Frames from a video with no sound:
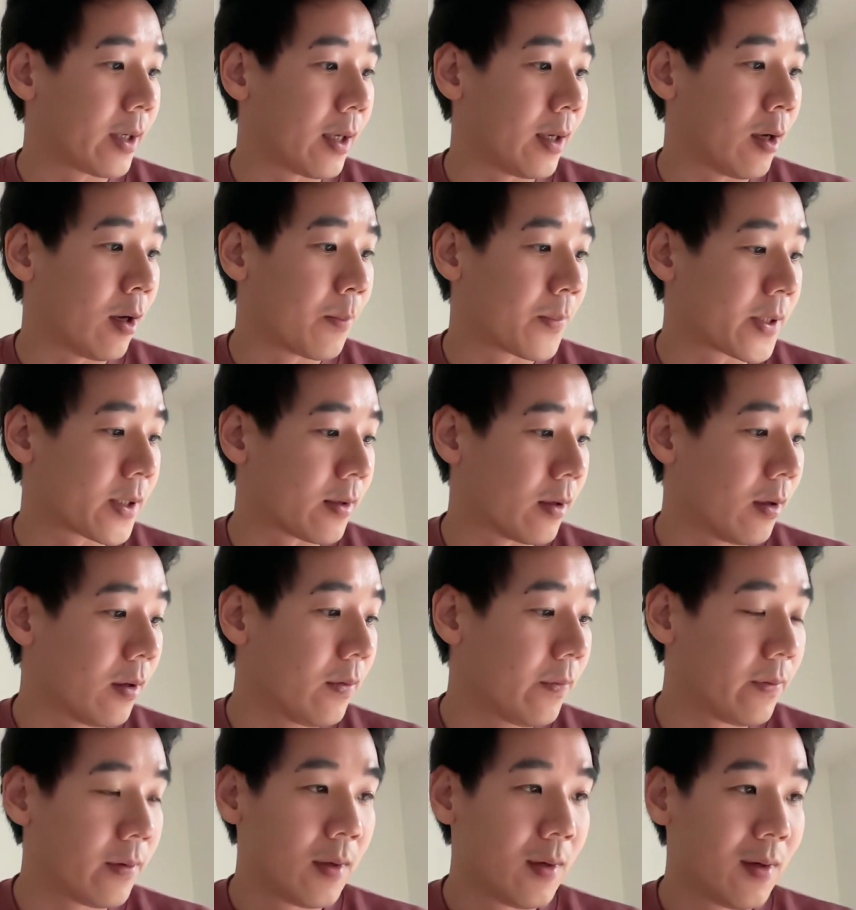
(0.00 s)
you can
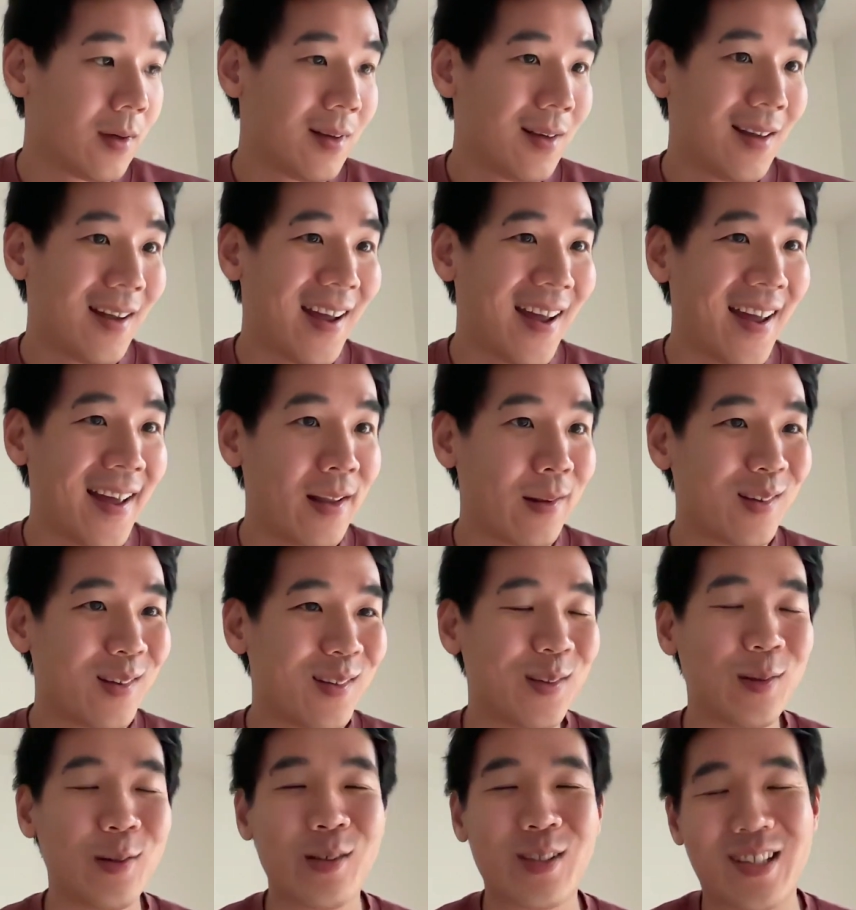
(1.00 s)
observe. And
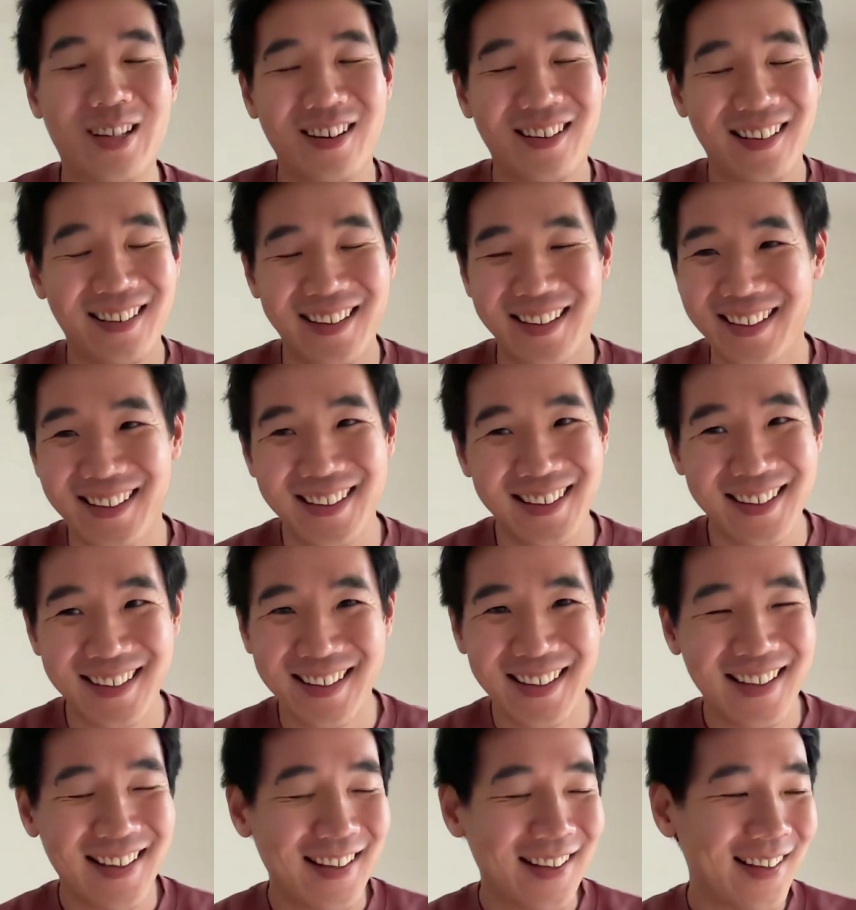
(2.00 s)
usually
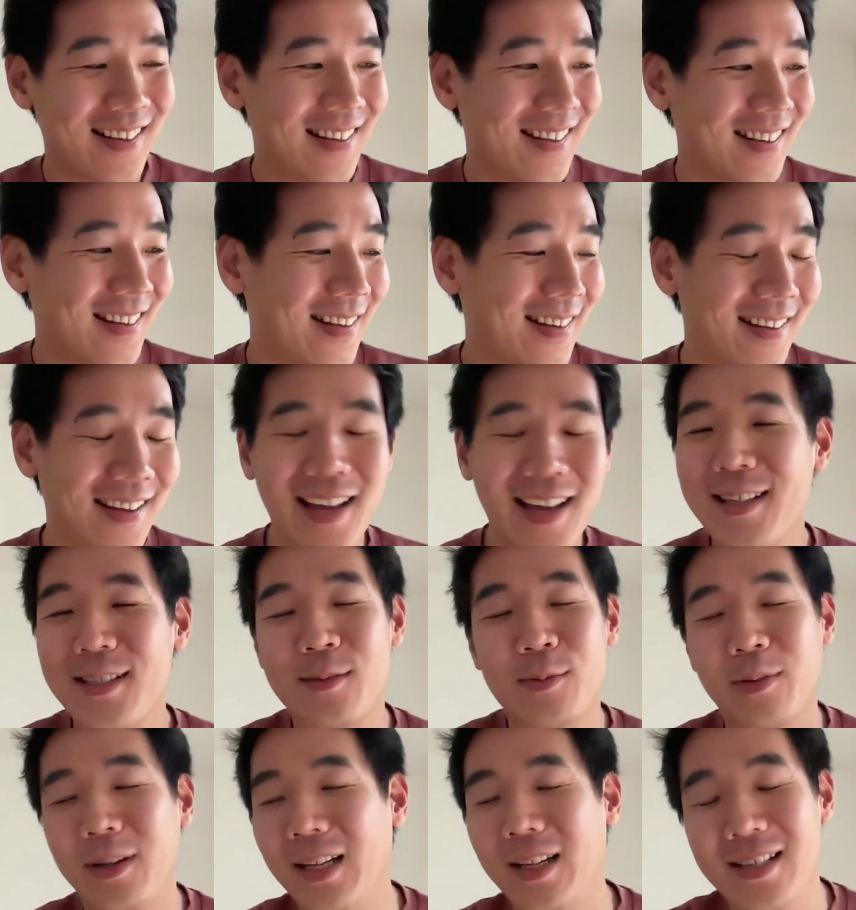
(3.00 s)

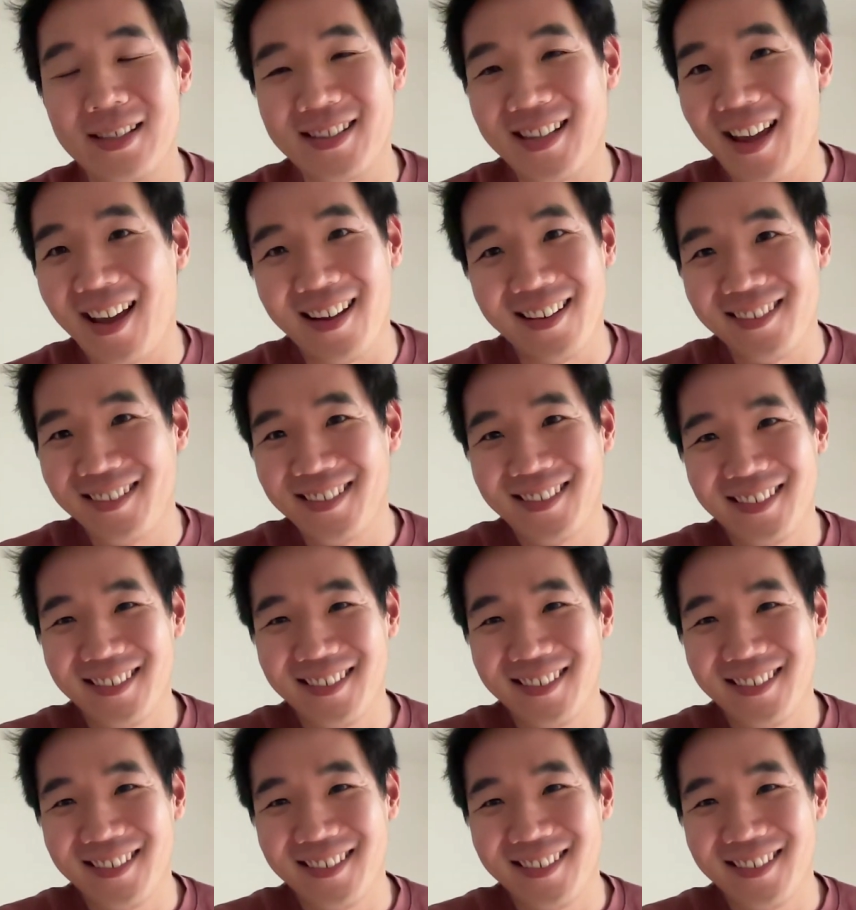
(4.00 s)
it's really sad.